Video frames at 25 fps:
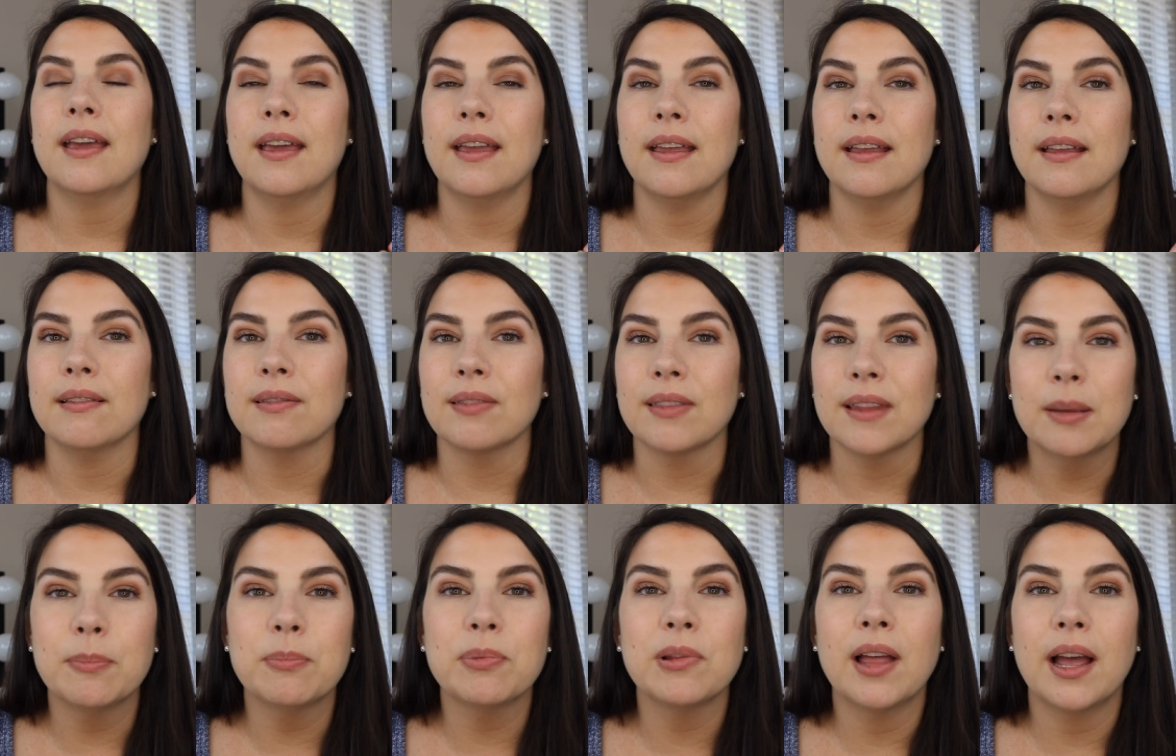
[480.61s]
a
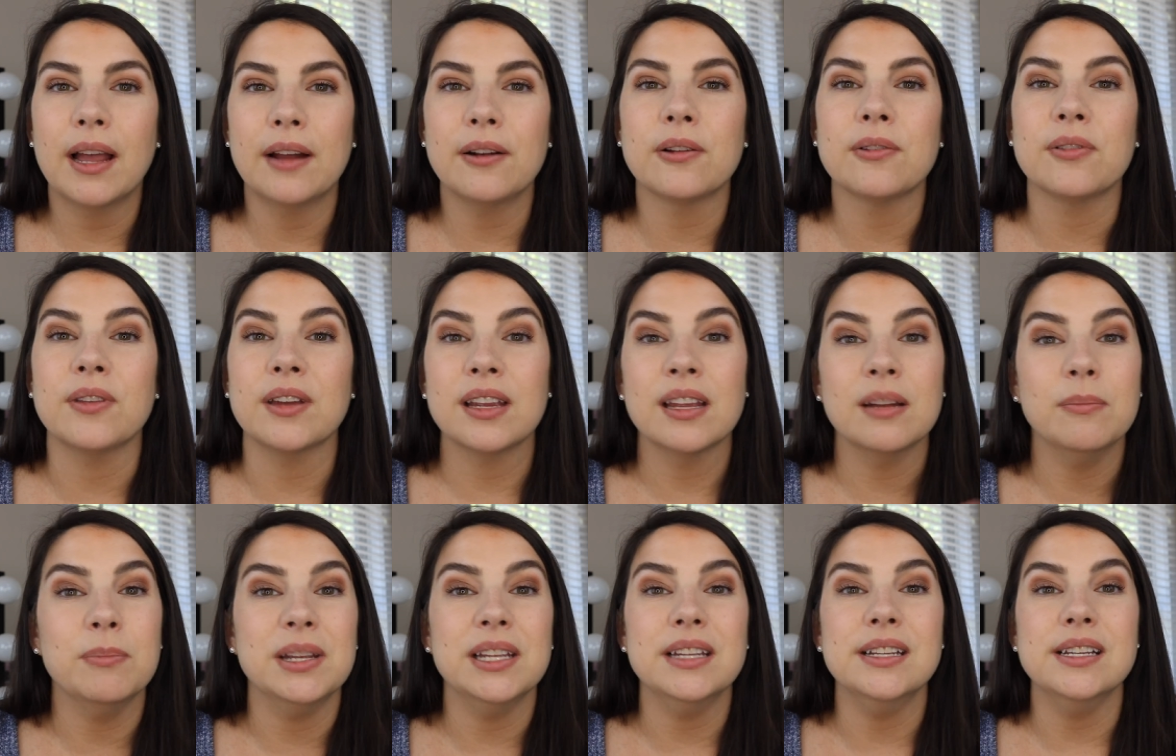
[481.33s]
lip liner that
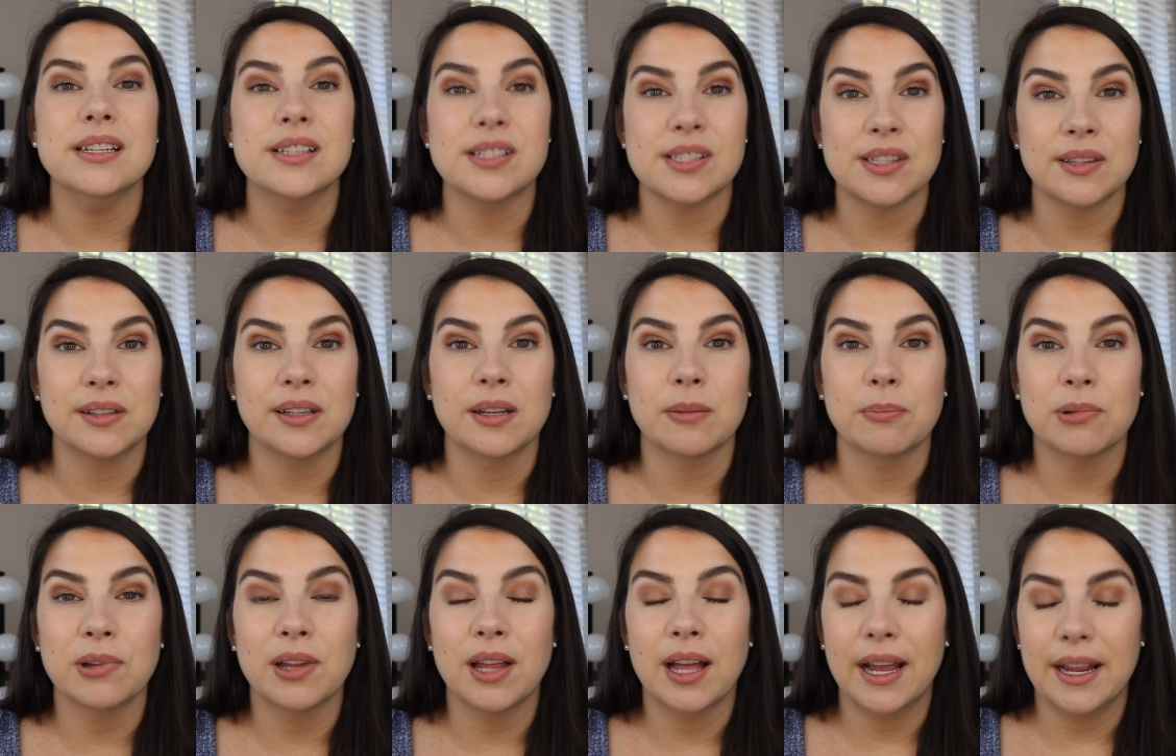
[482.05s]
can be easily
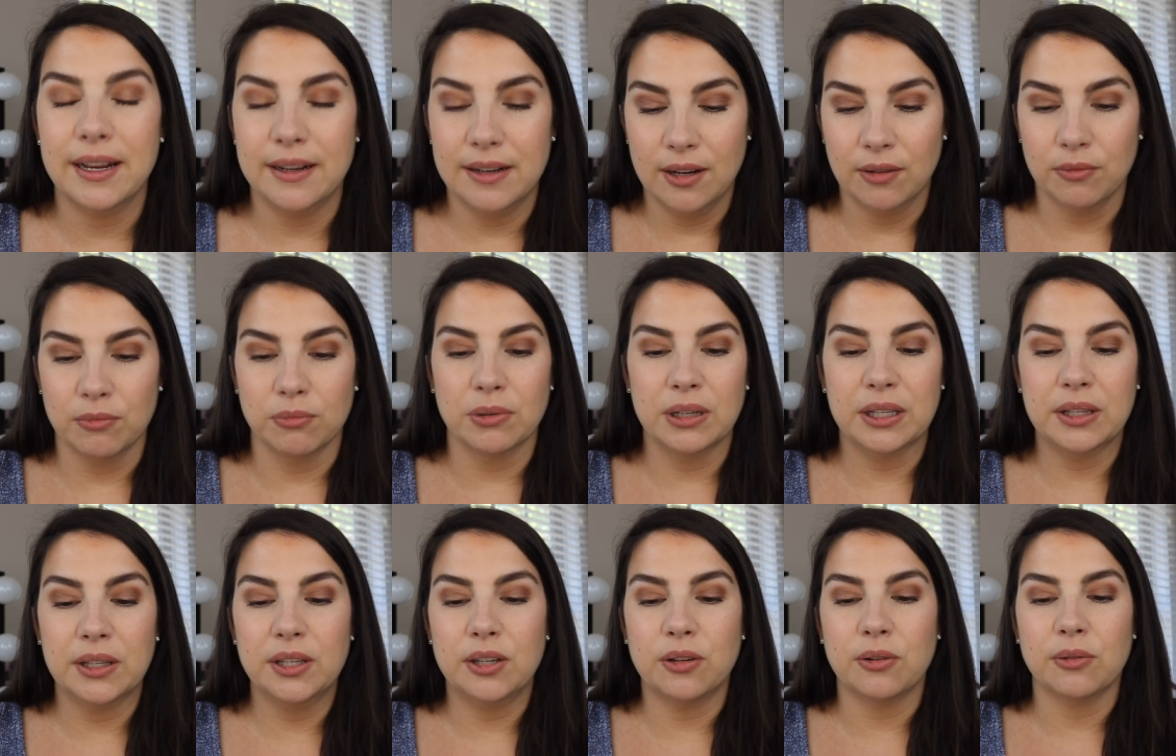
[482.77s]
applied, a
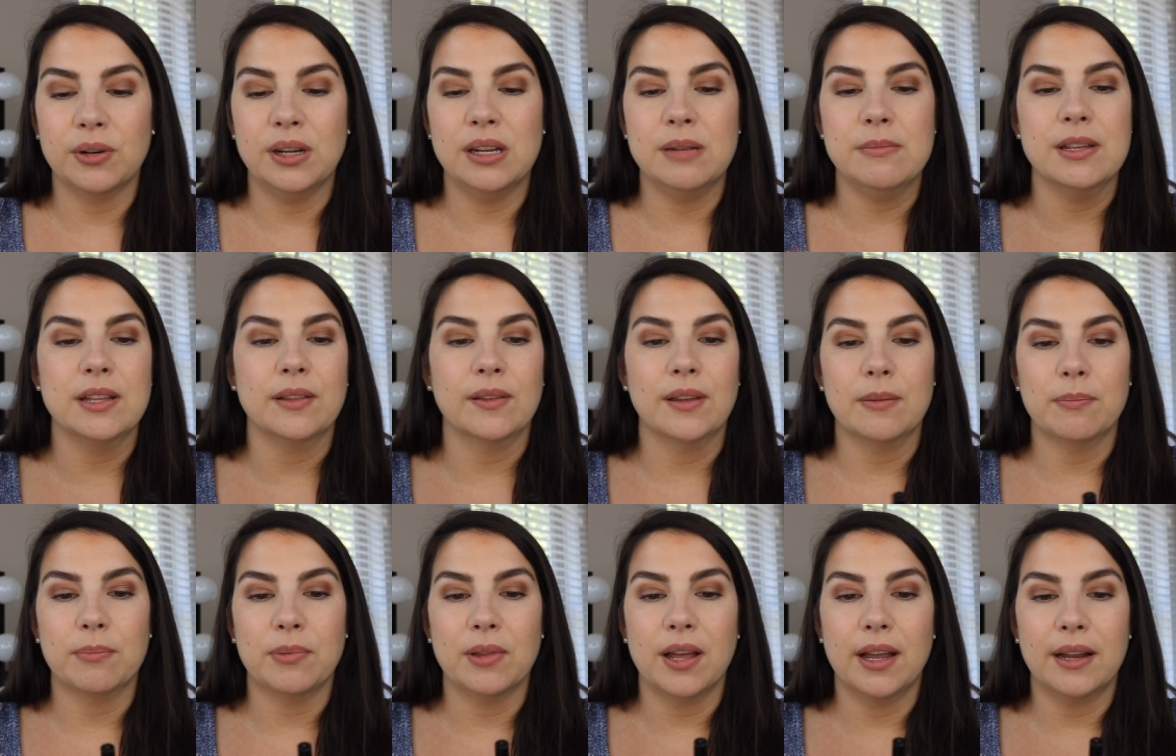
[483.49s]
really creamy
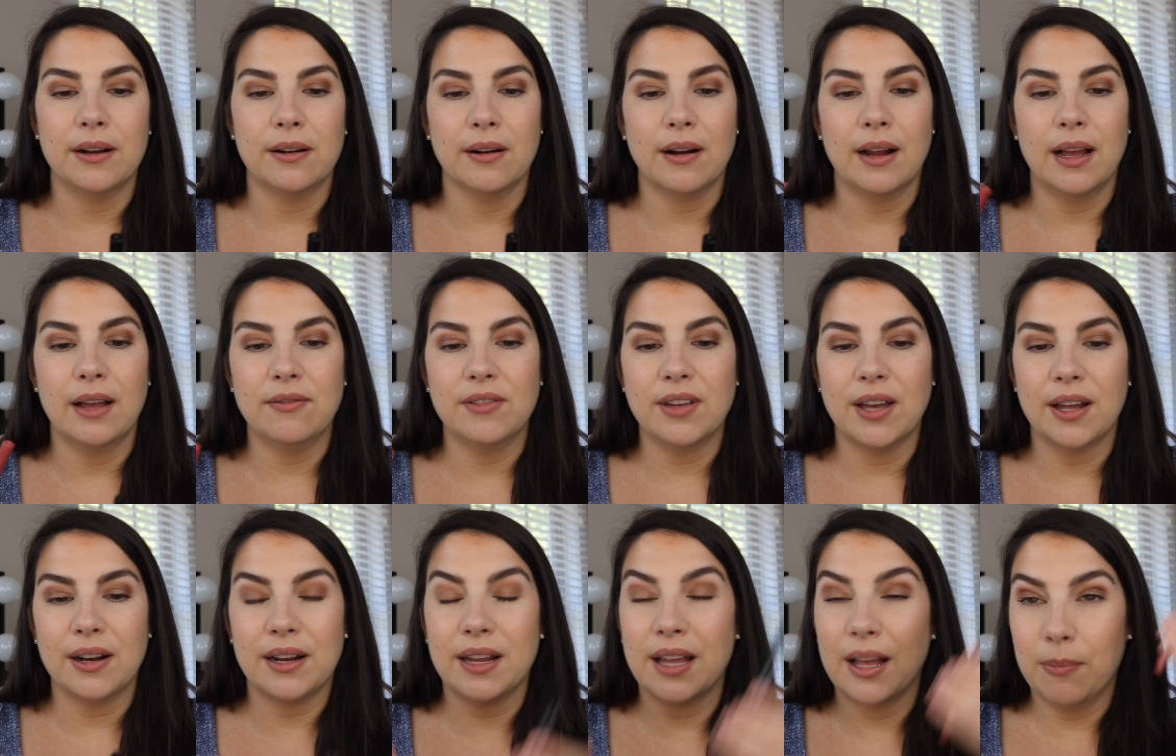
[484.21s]
lip liner. I've
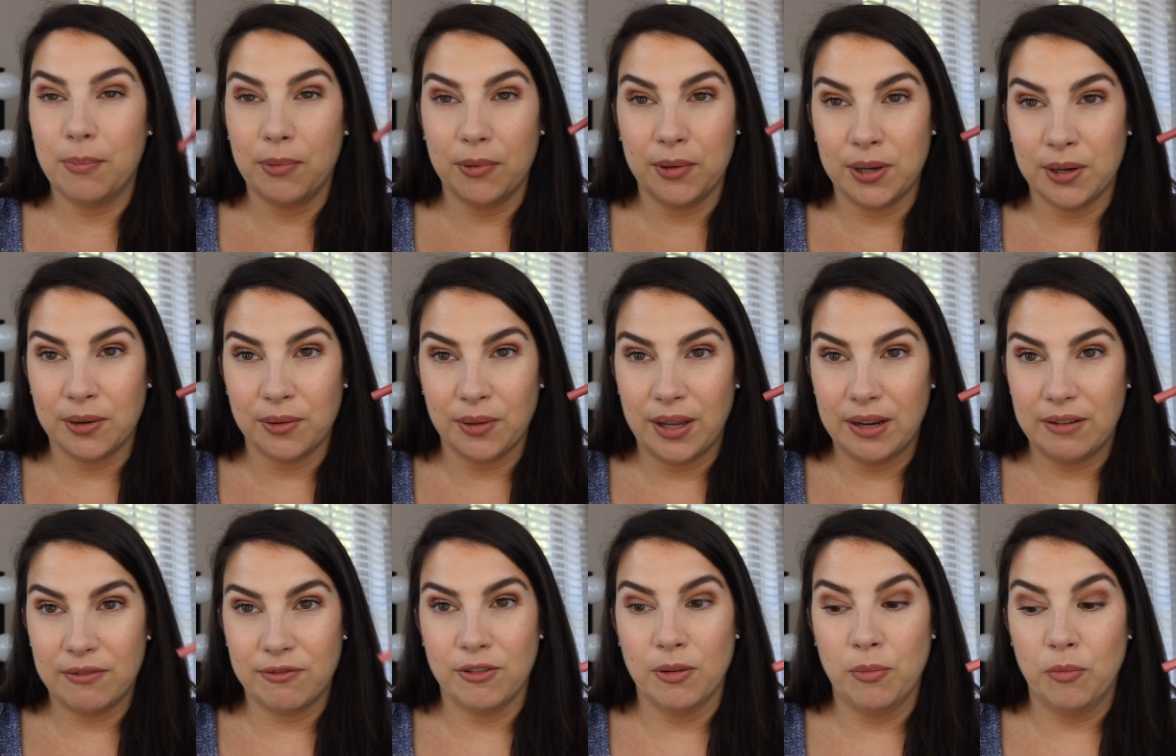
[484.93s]
got a couple here
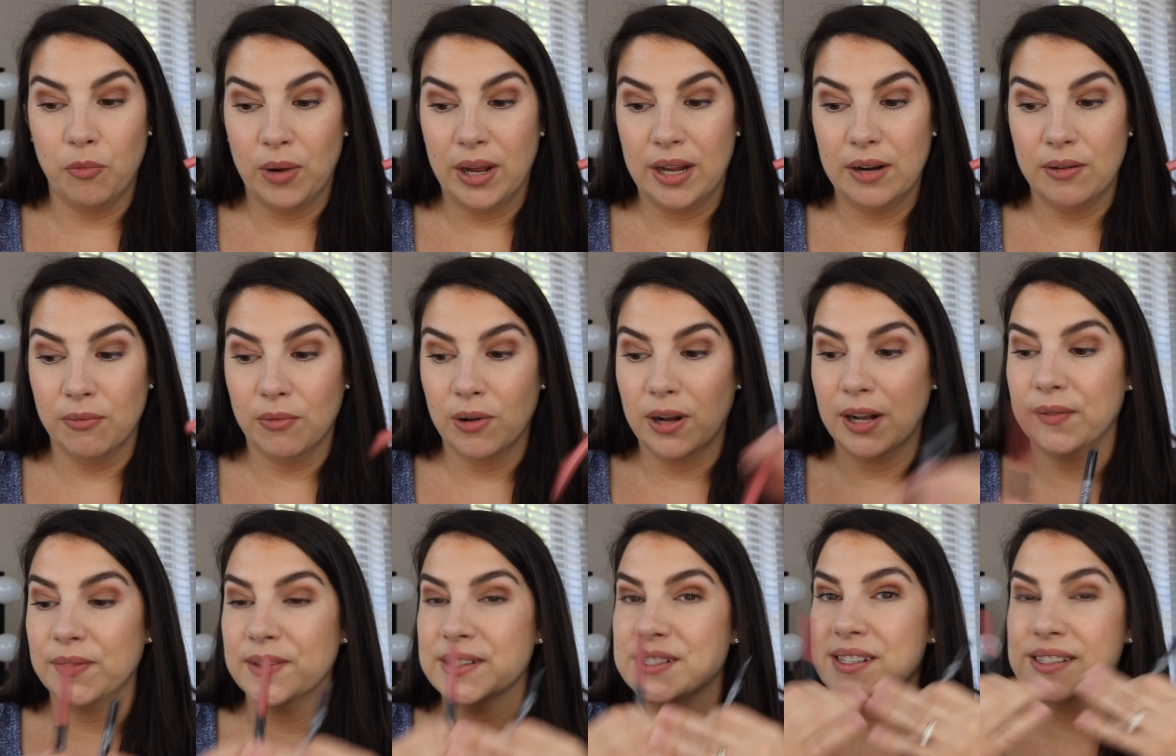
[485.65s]
like from Wet n
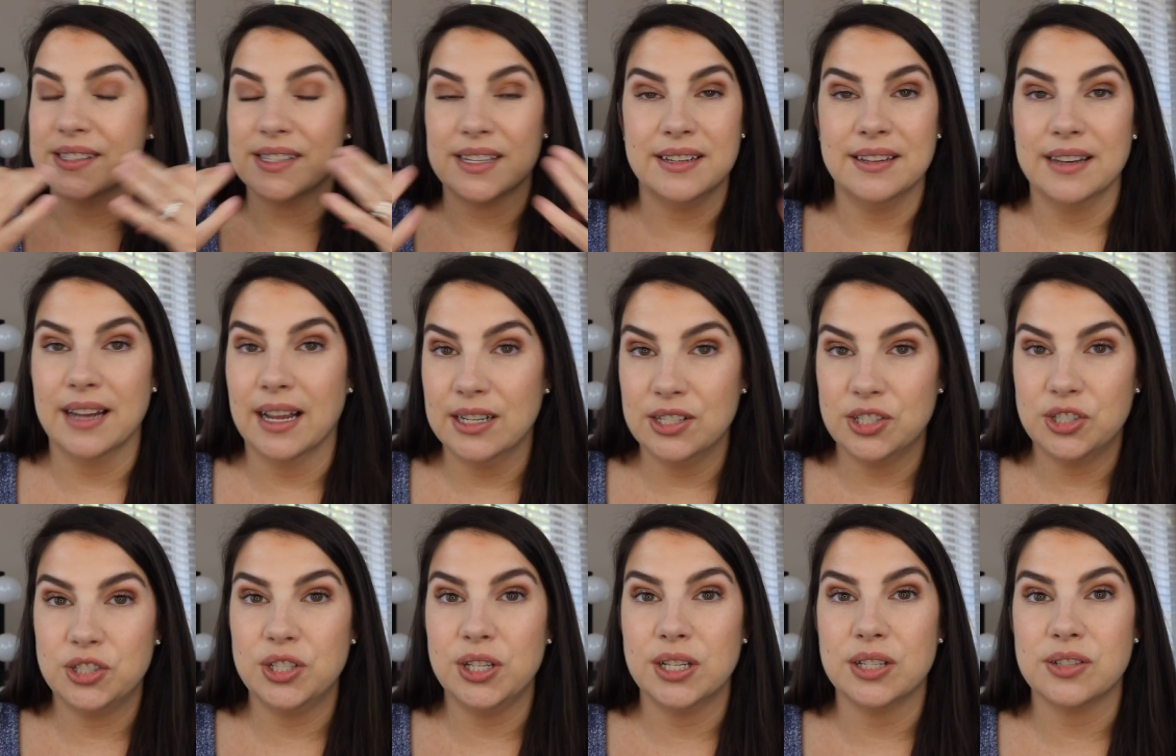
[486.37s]
Wild. This is a
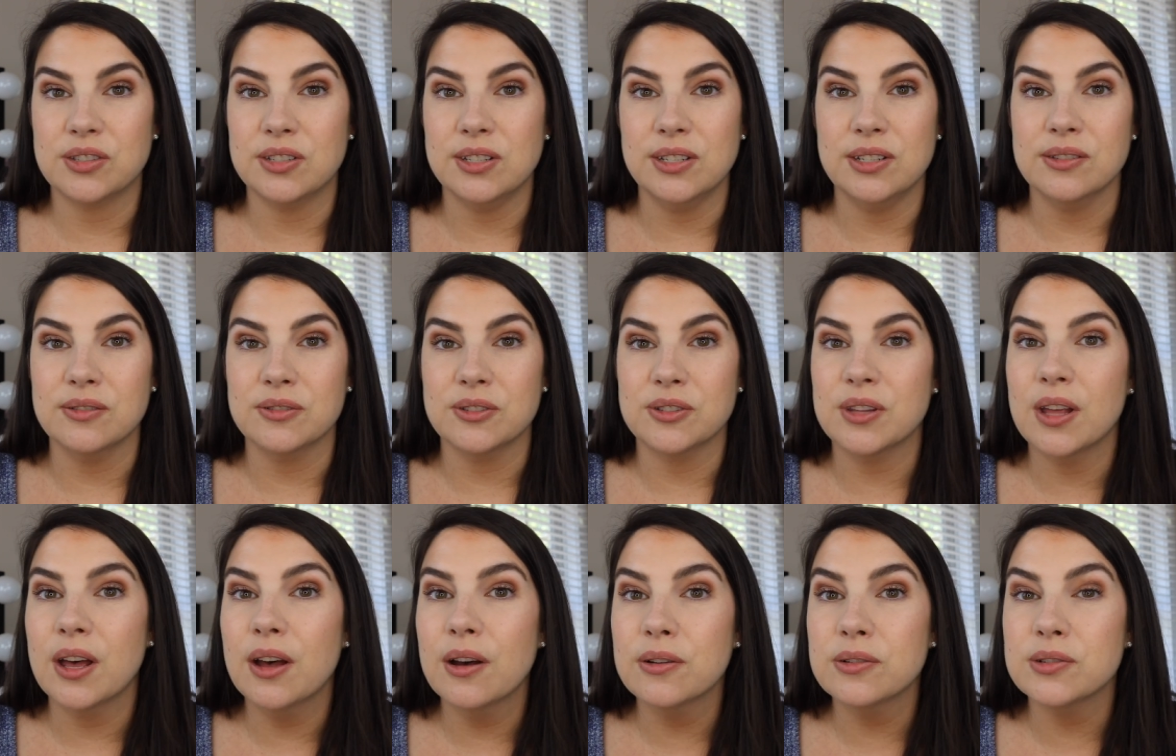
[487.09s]
nice chance to use
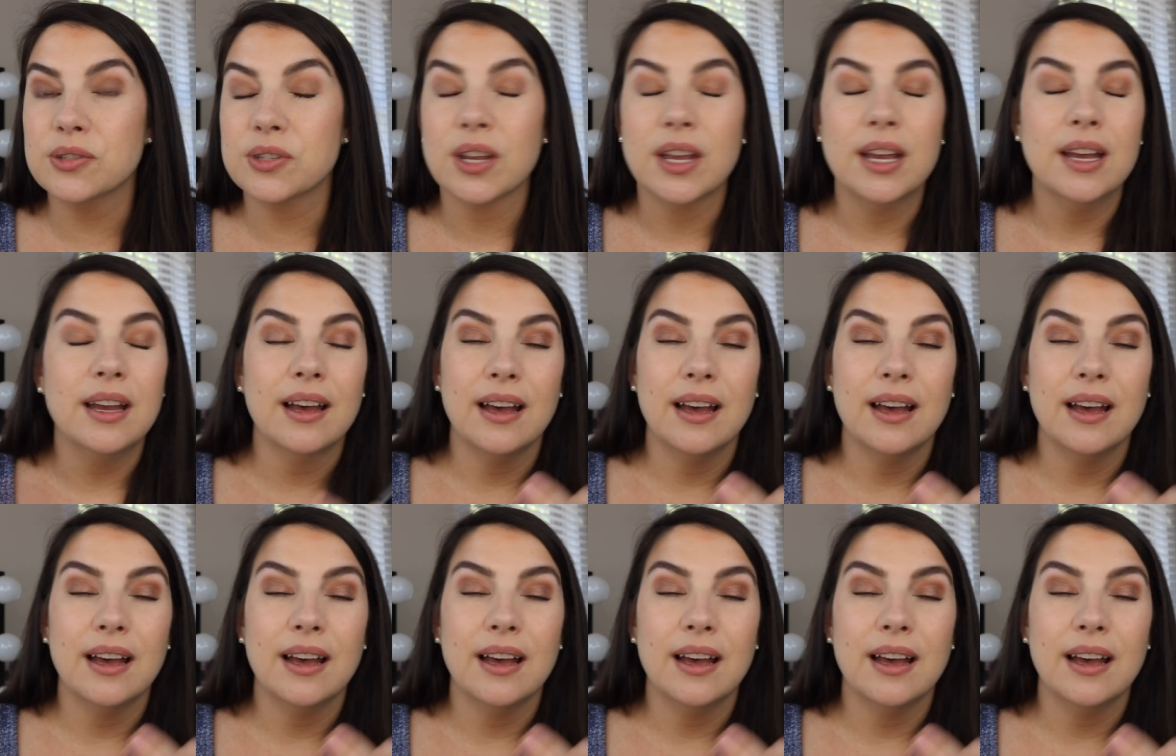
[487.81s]
those.